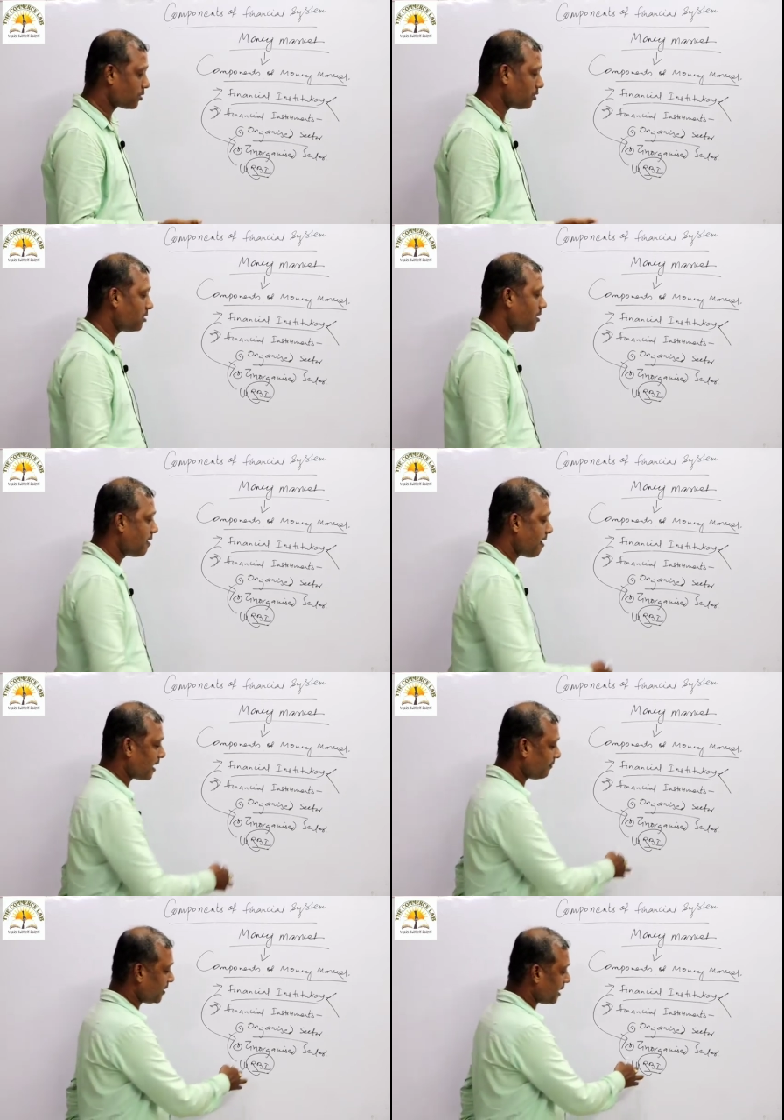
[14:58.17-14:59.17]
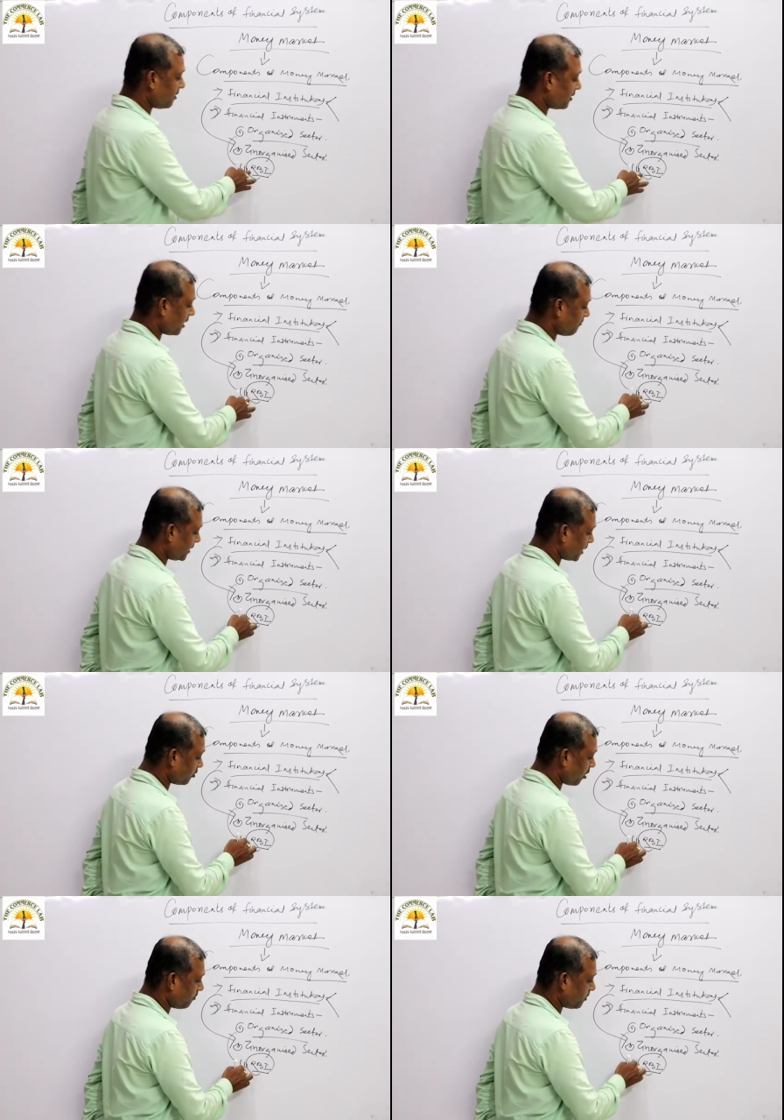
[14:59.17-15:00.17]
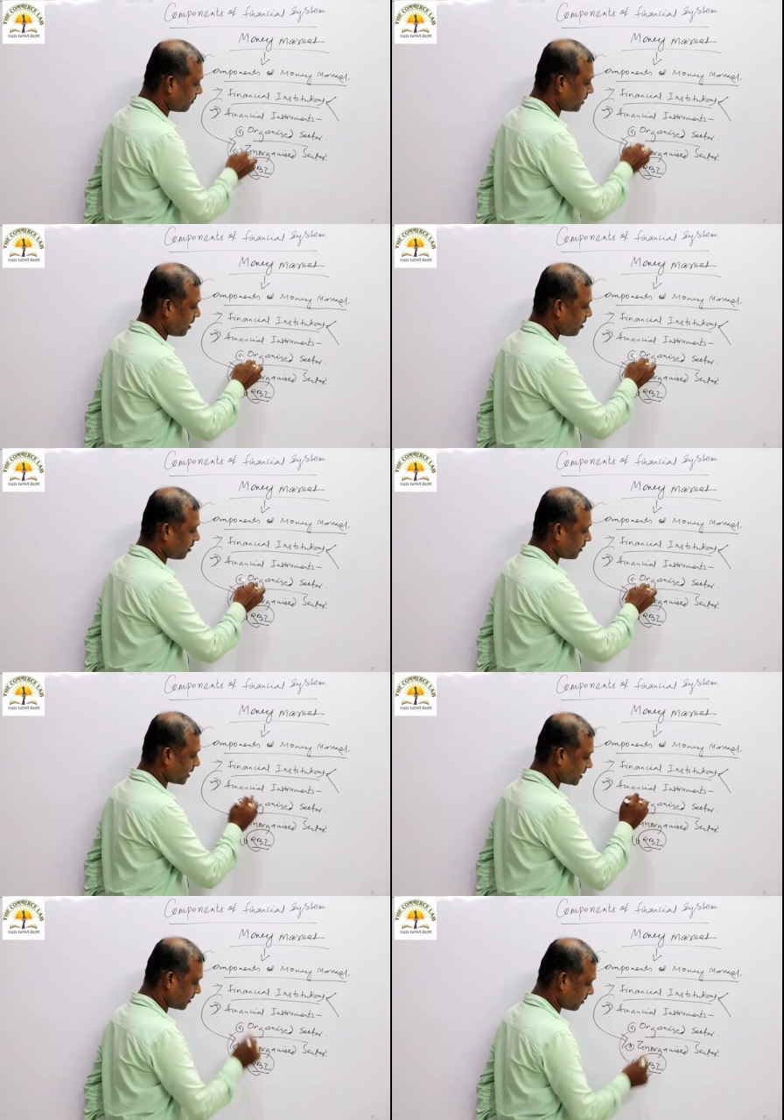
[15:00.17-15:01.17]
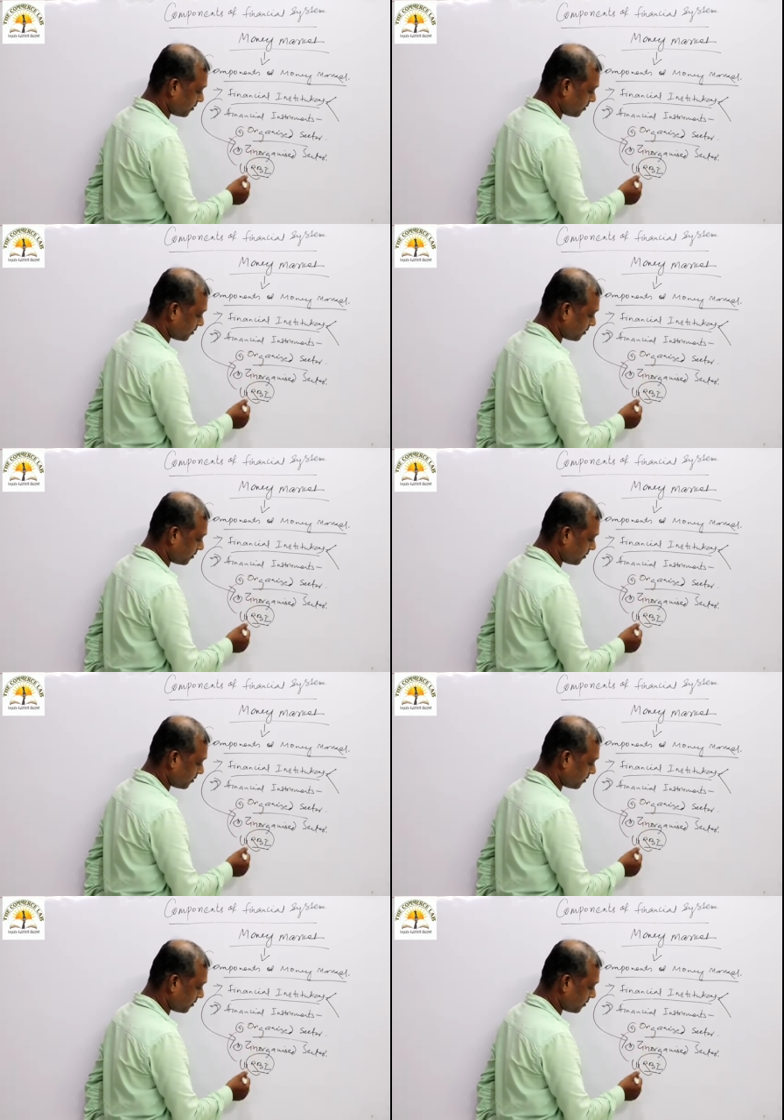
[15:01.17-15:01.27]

So RBI will come at the top of the organized